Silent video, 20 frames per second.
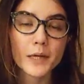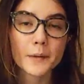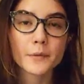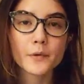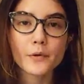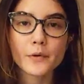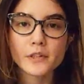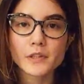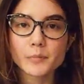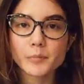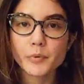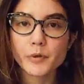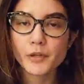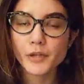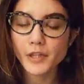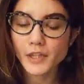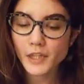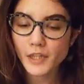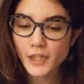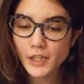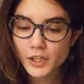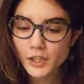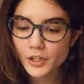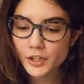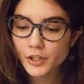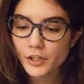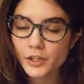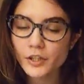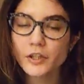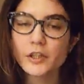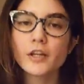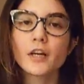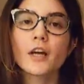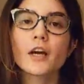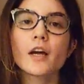I'm going to put in here,